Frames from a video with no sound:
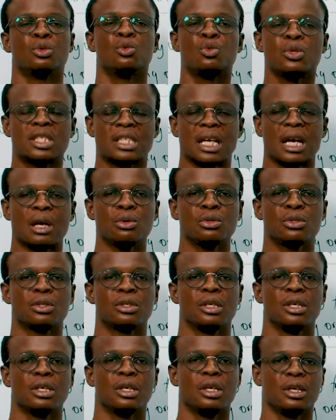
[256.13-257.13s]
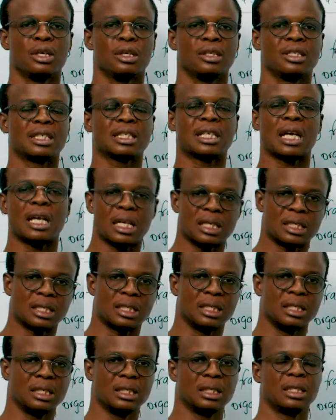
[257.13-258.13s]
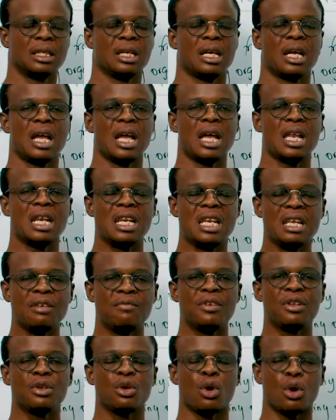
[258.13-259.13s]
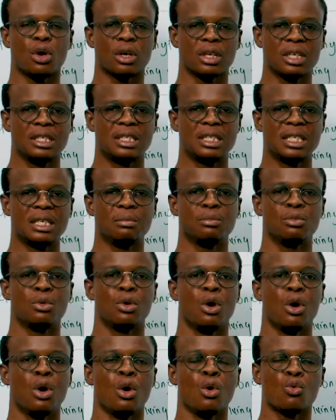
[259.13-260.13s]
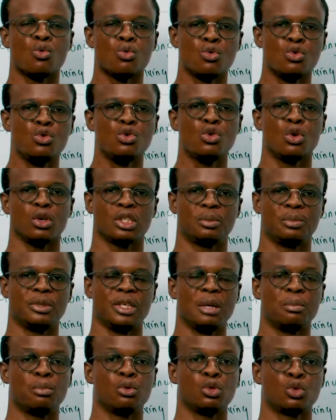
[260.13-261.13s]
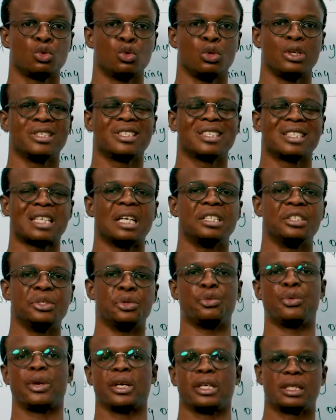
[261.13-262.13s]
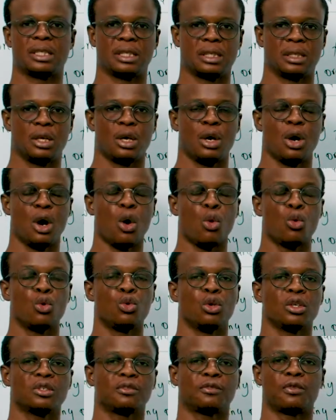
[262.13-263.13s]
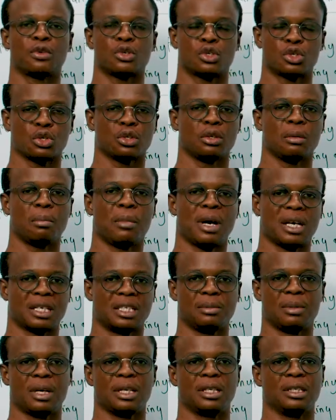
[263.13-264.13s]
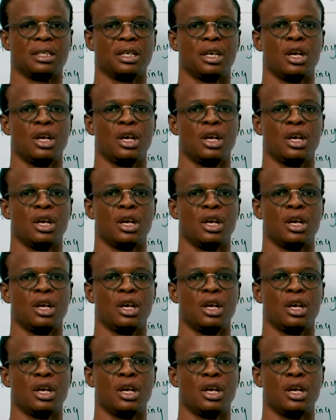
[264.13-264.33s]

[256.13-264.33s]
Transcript: Without skeleton, a living organism will not be able to stand erect or will not function maximally.